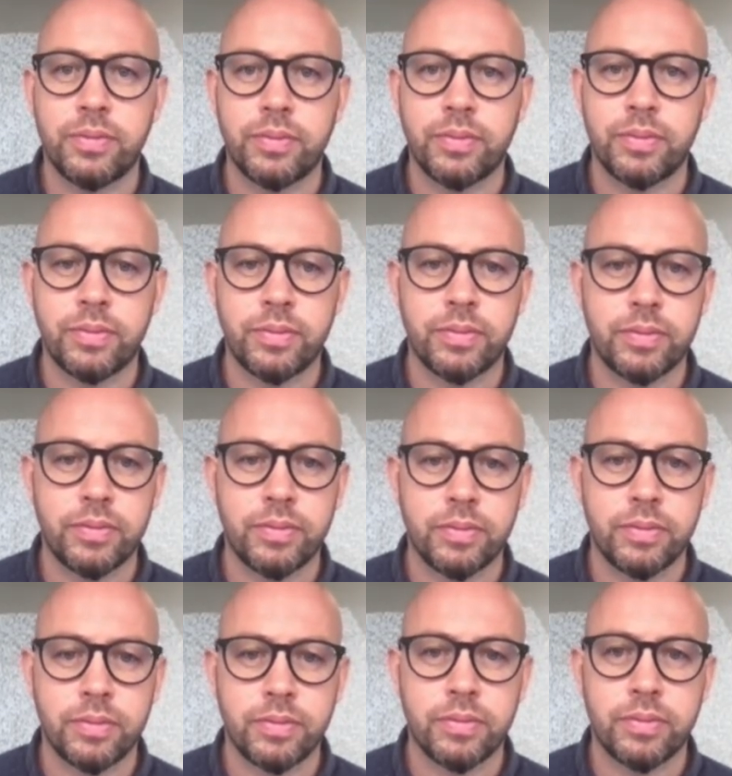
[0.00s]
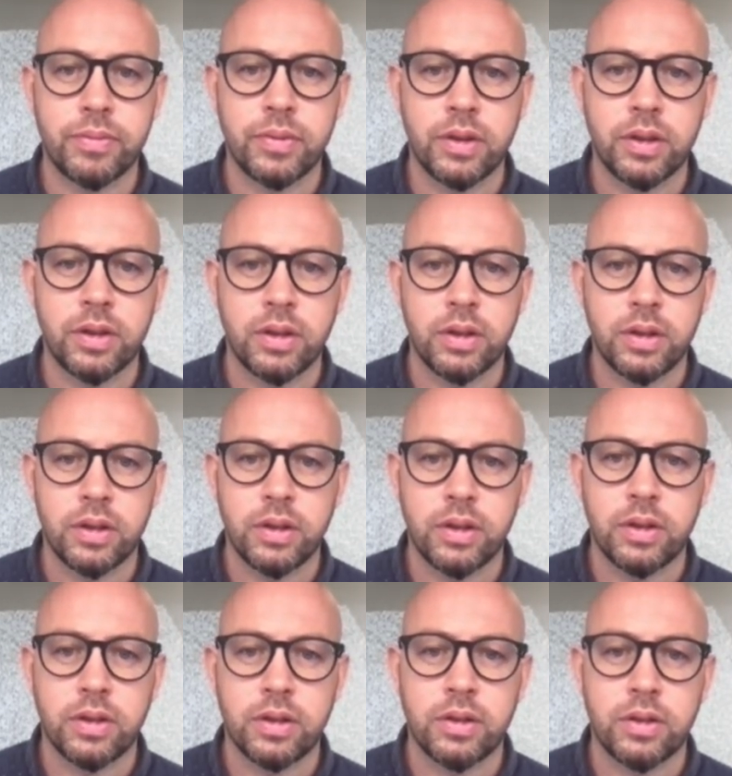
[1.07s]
No one is speaking in this clip.